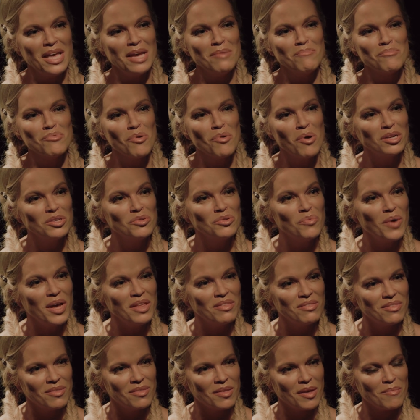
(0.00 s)
they brought
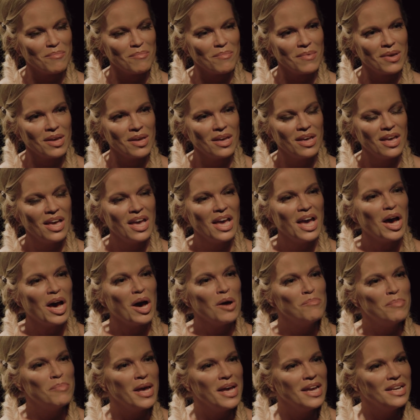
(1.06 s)
with them a
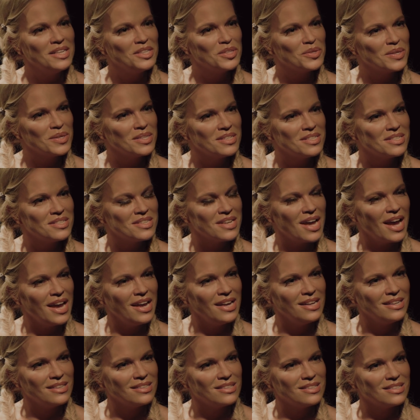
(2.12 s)
patron
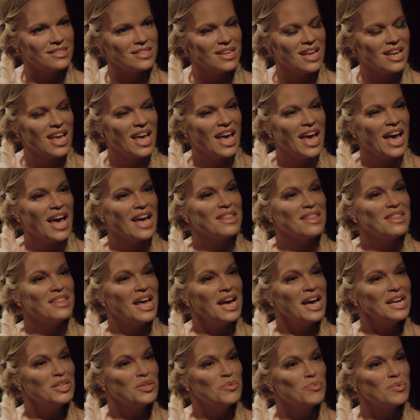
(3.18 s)
saint, and
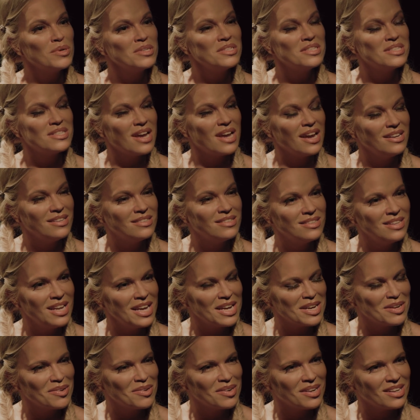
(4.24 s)
that was Saint
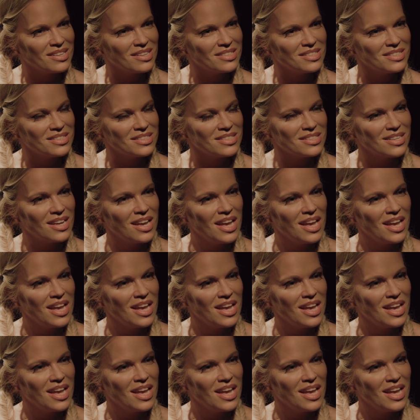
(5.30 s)
Nicholas.